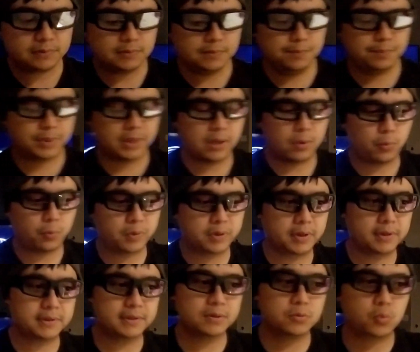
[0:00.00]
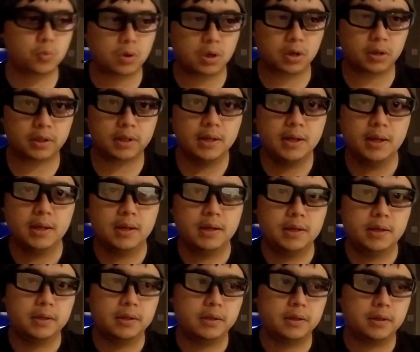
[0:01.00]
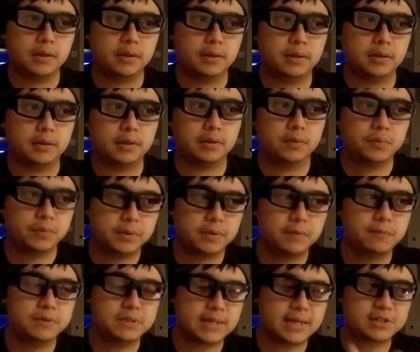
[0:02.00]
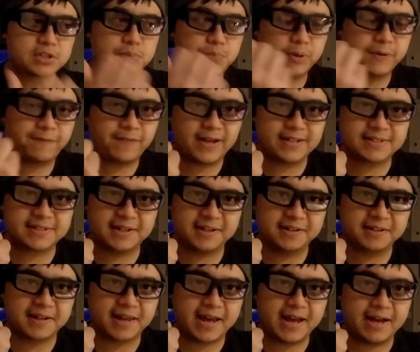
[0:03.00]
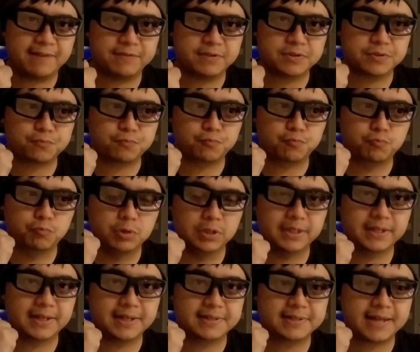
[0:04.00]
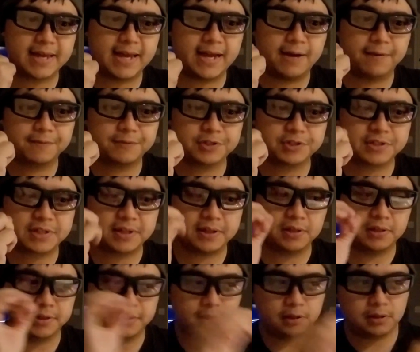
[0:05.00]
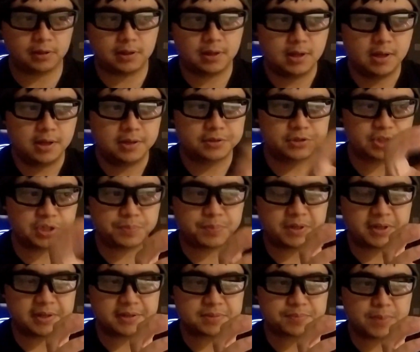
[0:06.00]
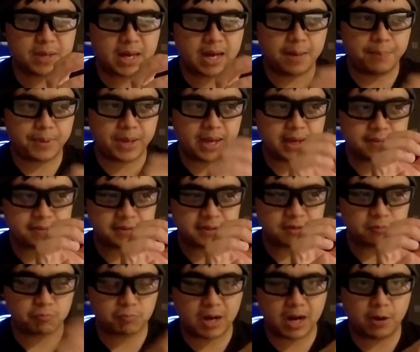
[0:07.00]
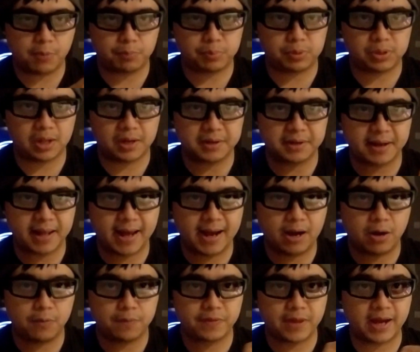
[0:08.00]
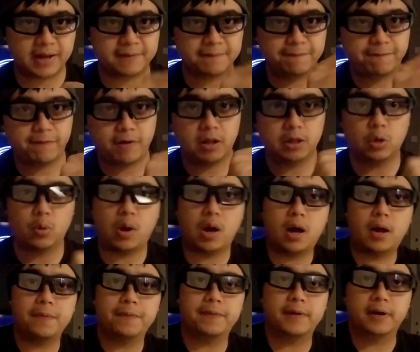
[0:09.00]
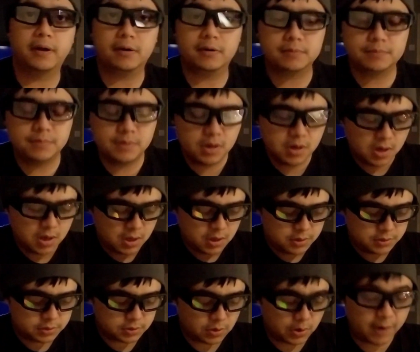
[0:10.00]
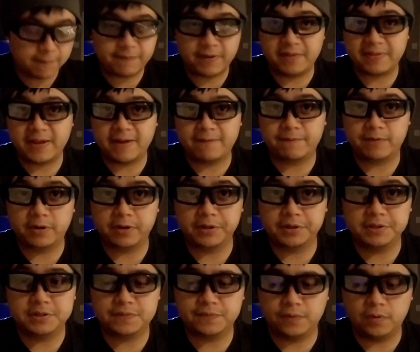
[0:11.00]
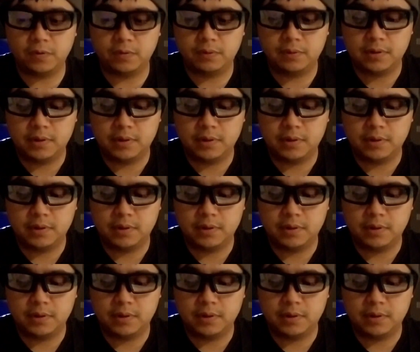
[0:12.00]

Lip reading: But when it did work, It was actually pretty fascinating to have. It's really nice to have just a little GPS map and the route plotted out that I can follow on there. So I found that very useful.